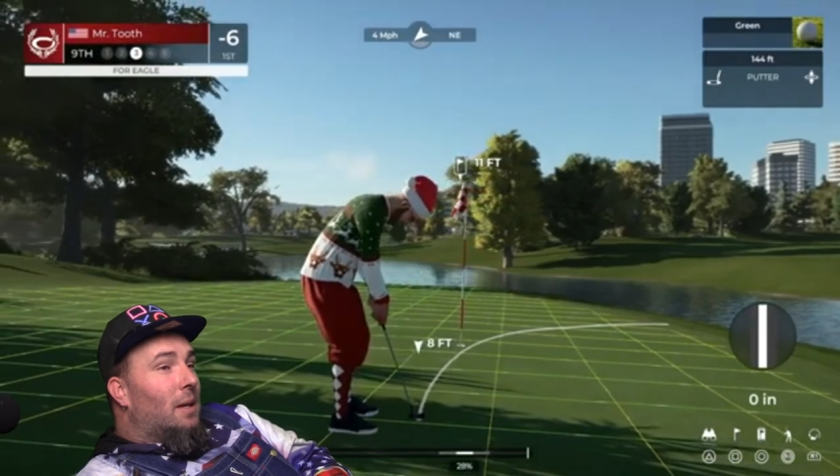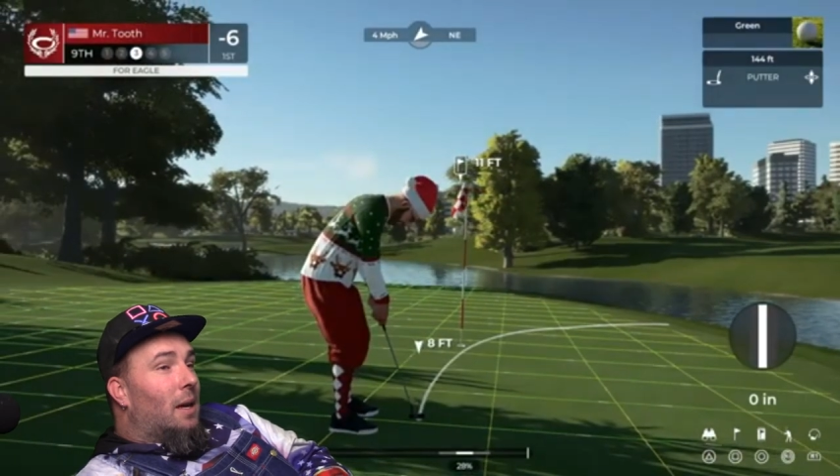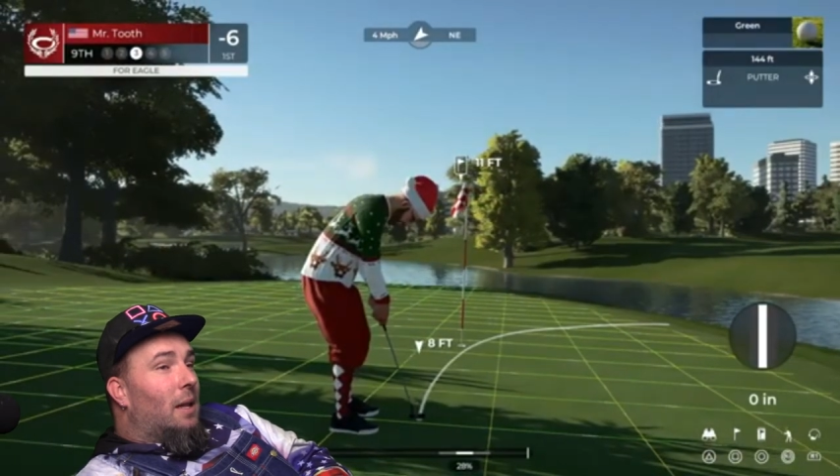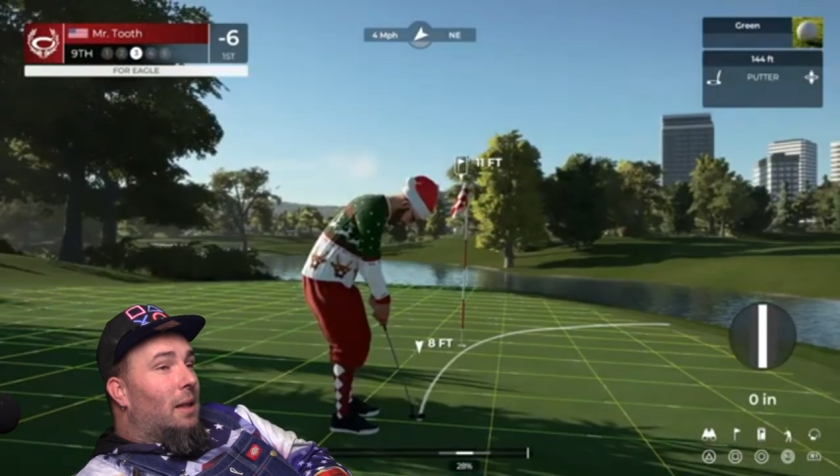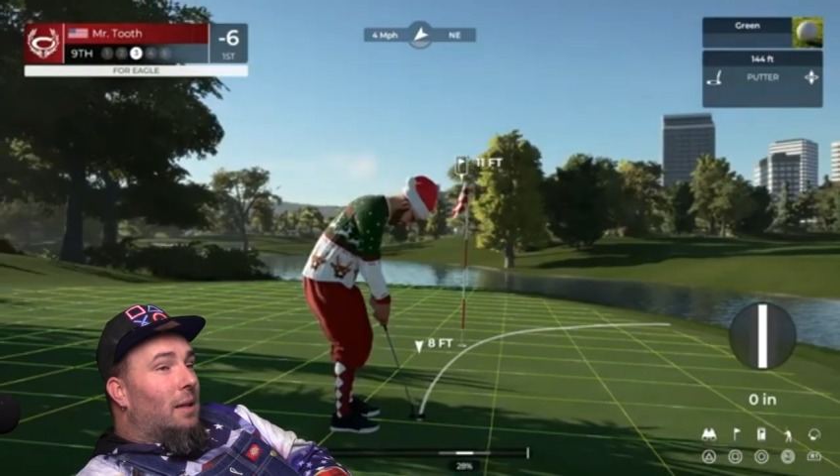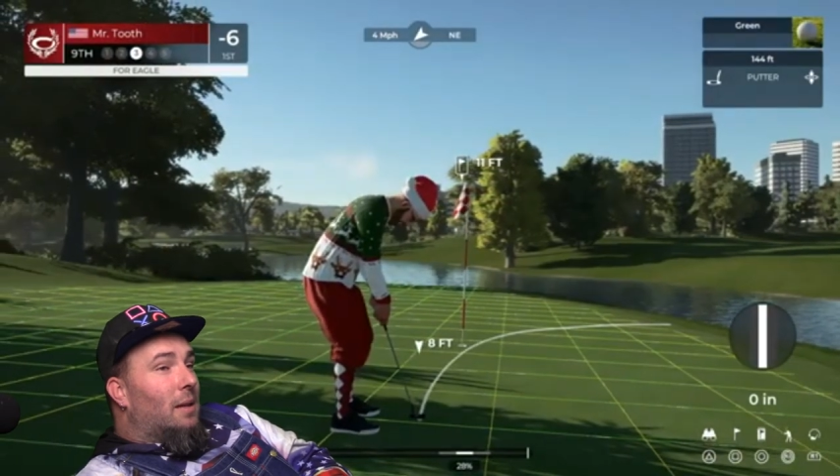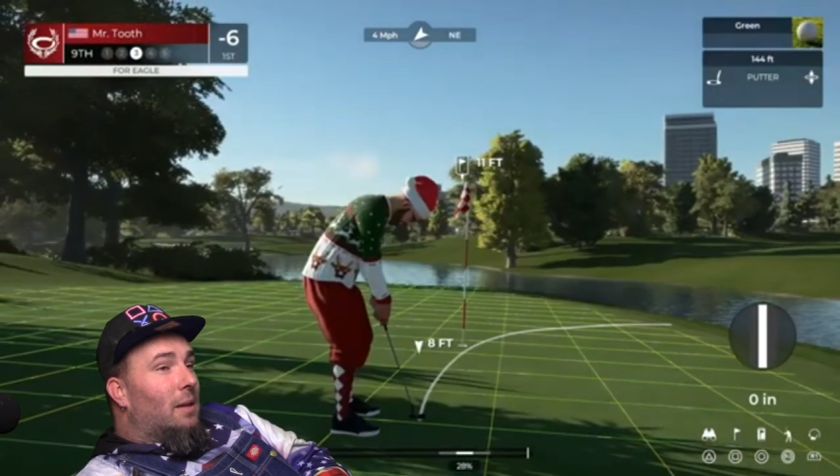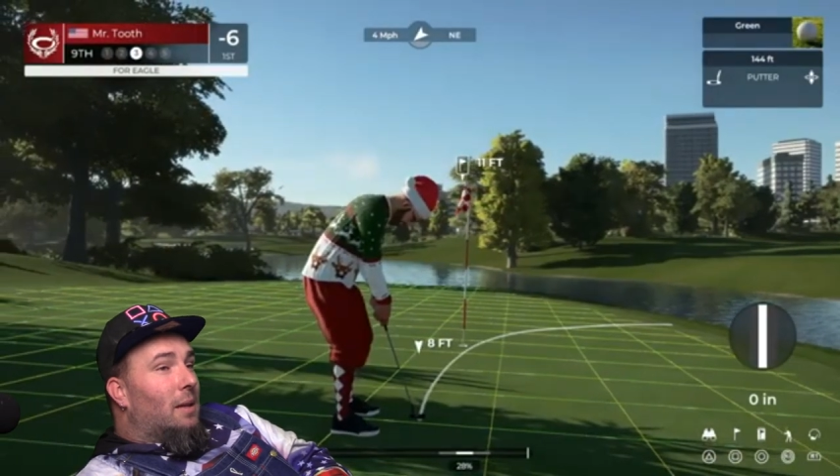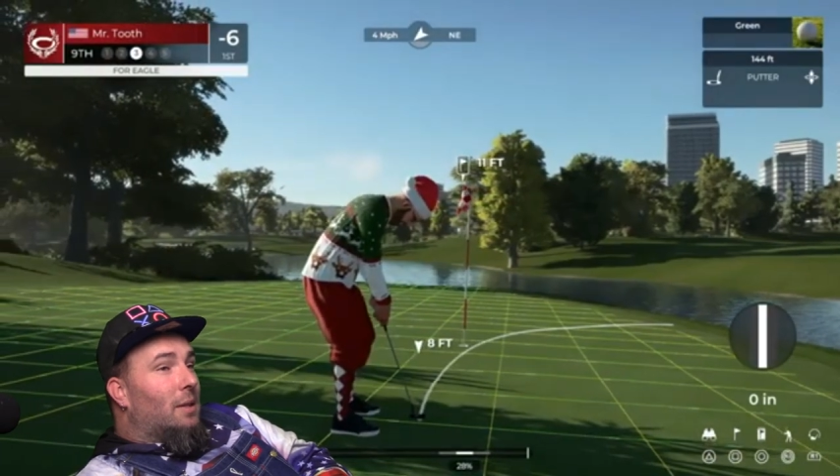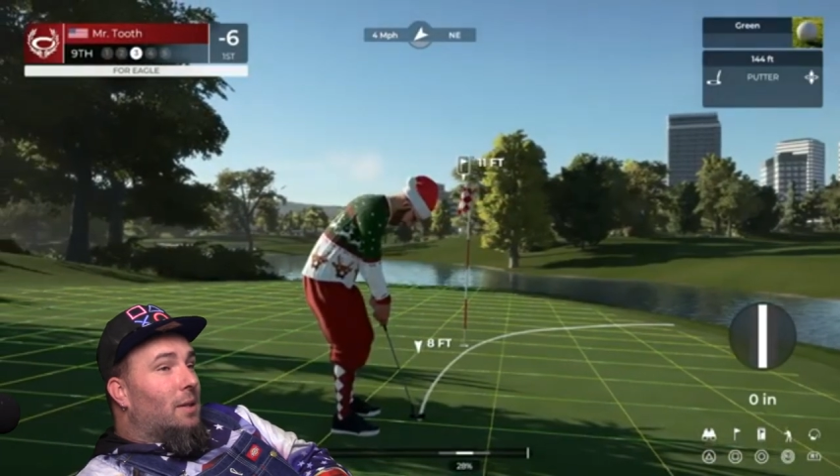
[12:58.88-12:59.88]
a little.
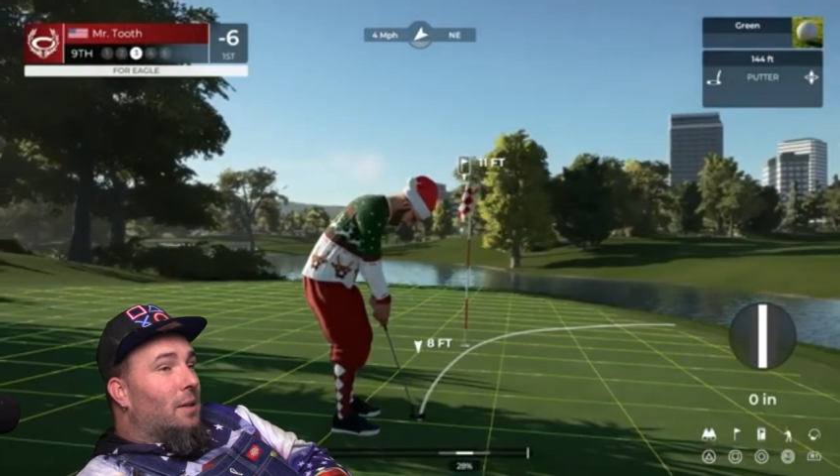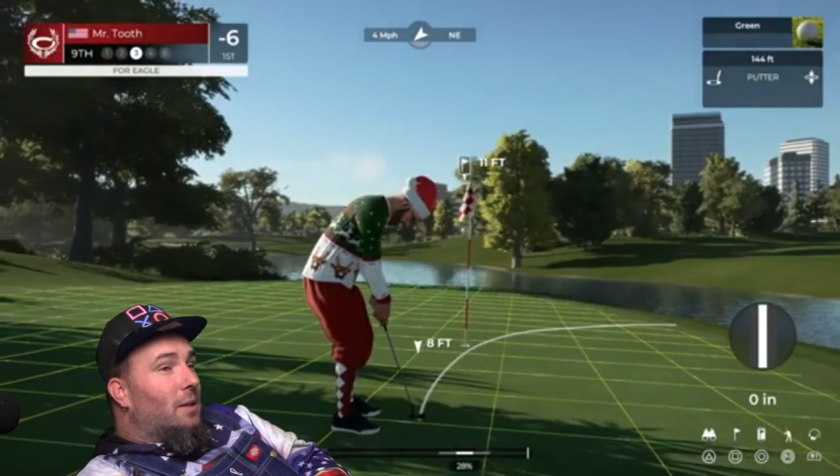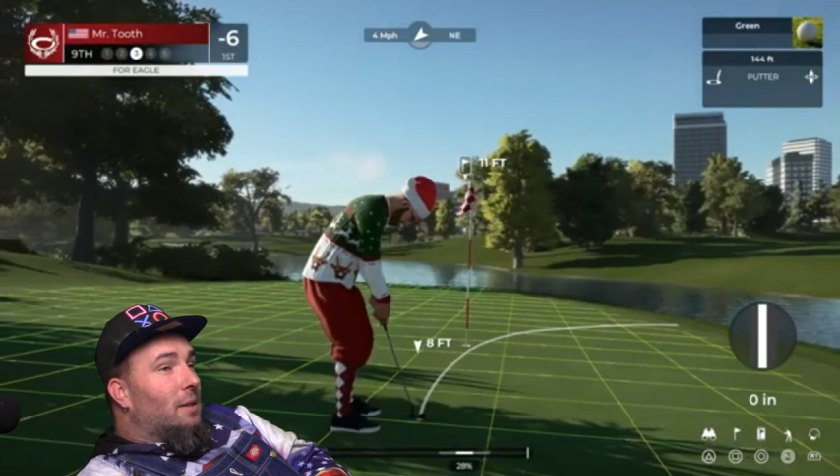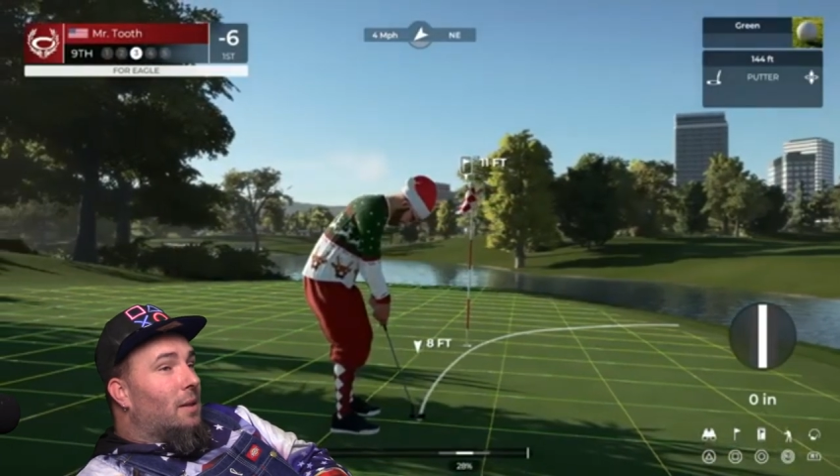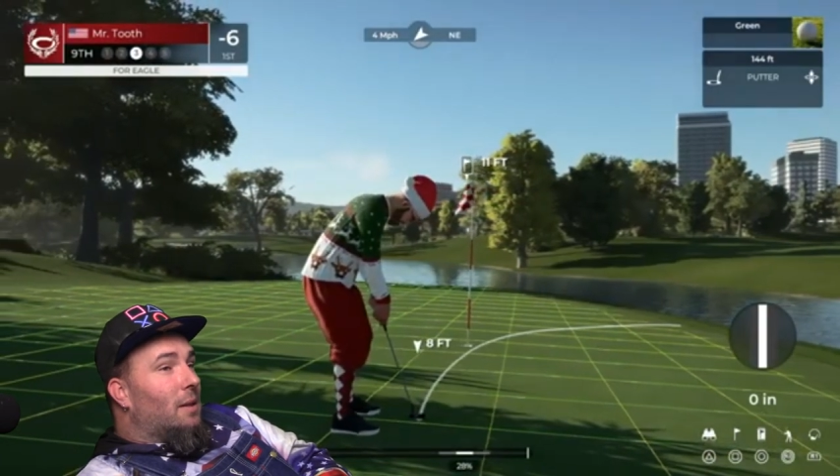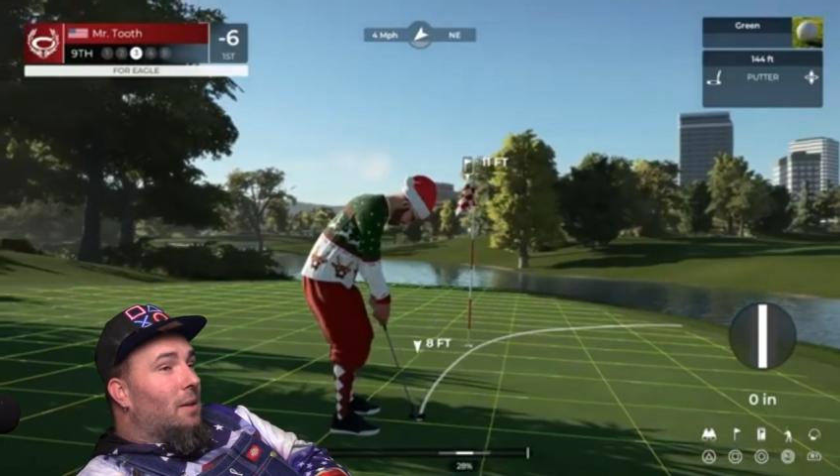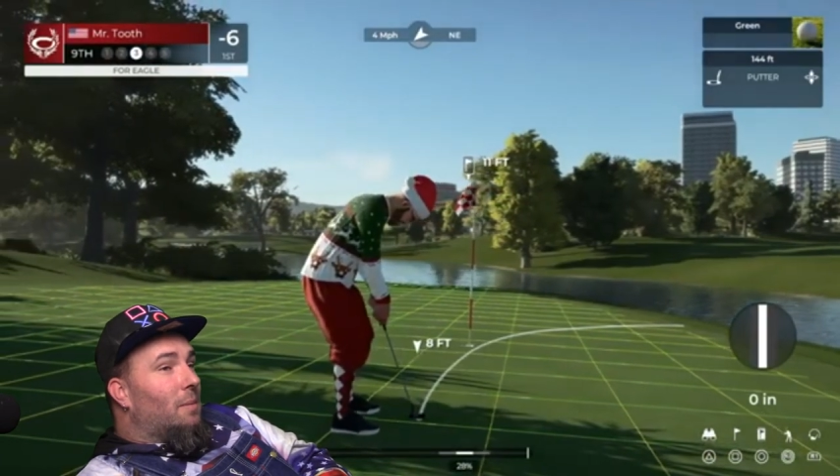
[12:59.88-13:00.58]
Actually, just a little